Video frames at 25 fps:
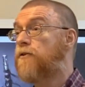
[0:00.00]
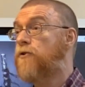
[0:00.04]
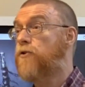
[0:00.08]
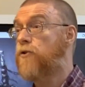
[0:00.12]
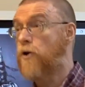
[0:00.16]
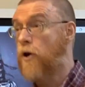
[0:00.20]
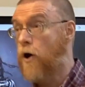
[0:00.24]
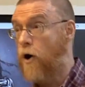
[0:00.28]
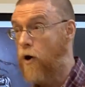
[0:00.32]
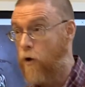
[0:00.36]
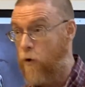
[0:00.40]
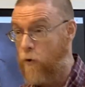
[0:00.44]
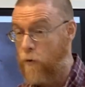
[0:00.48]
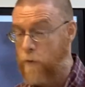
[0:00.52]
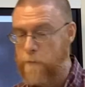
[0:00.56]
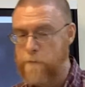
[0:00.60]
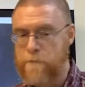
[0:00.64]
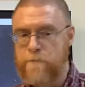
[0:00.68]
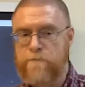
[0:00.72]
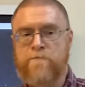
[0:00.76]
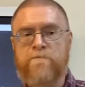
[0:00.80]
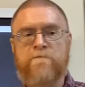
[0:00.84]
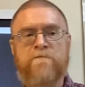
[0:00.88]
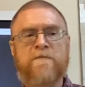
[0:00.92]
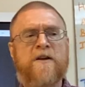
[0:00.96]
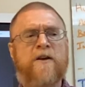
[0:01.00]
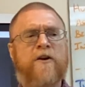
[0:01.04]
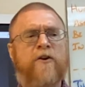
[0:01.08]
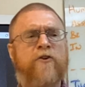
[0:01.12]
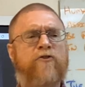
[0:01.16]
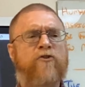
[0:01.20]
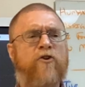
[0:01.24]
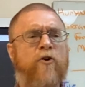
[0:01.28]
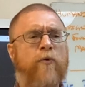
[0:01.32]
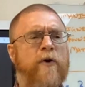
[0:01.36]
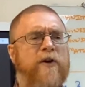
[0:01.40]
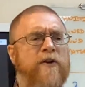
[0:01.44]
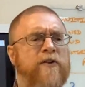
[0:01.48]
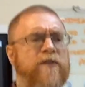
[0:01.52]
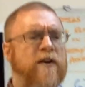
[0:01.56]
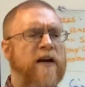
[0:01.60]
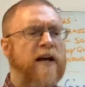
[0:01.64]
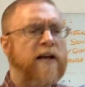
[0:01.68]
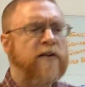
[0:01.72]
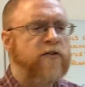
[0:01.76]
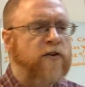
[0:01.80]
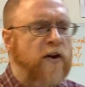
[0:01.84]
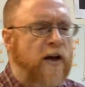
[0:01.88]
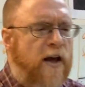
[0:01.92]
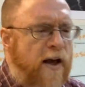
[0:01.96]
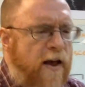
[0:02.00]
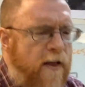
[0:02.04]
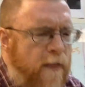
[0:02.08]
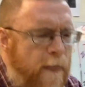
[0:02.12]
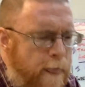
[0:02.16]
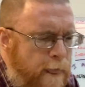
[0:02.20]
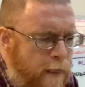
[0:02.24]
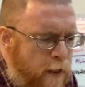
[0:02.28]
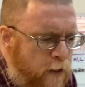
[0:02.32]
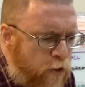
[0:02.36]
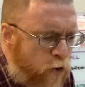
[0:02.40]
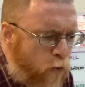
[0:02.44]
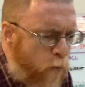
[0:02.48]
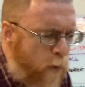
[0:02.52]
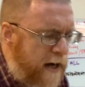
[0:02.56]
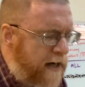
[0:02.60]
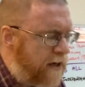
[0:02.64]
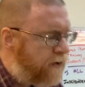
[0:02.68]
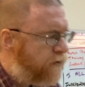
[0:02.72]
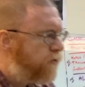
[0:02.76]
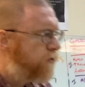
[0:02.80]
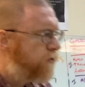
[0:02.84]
know. So he says the way to